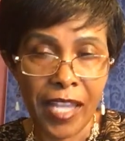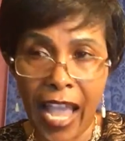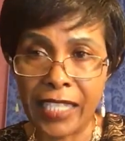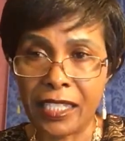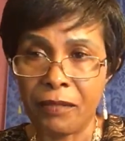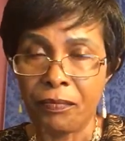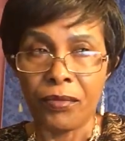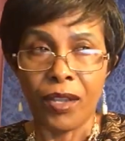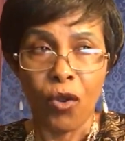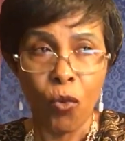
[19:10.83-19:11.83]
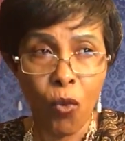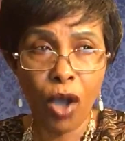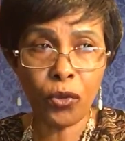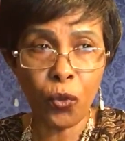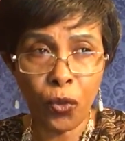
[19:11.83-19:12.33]
Yes.
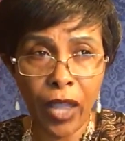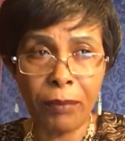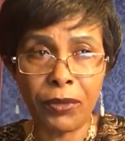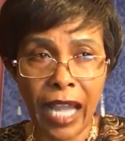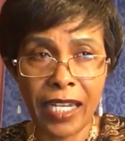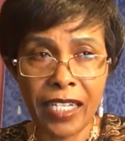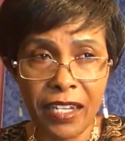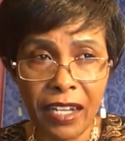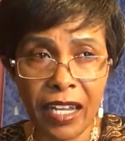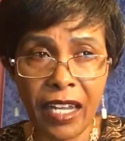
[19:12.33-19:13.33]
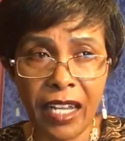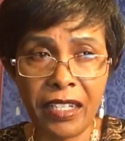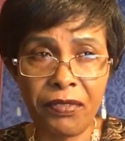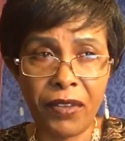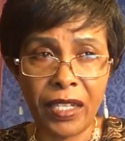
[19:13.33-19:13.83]
Woe to them that
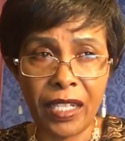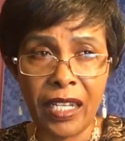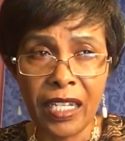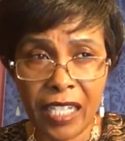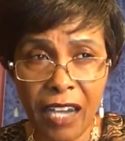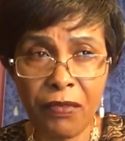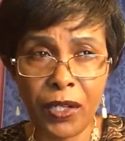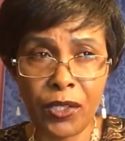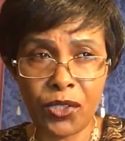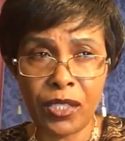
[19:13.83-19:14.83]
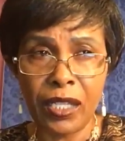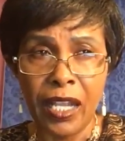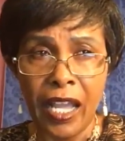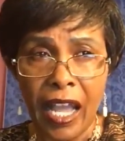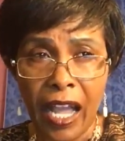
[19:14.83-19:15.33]
devise
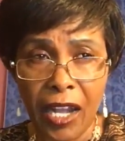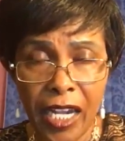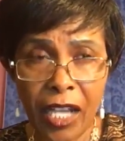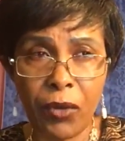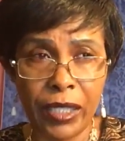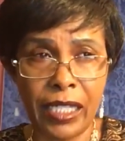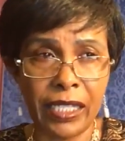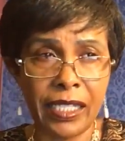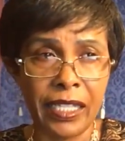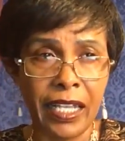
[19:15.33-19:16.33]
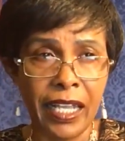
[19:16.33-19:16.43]
iniquities